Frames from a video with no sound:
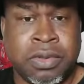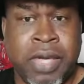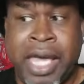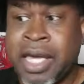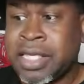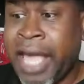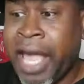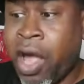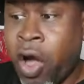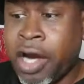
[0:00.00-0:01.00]
Okay,
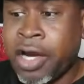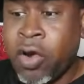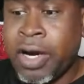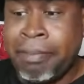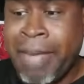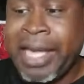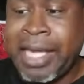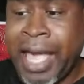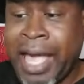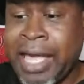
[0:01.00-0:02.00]
they are going to
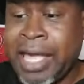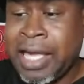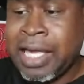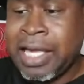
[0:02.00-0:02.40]
make a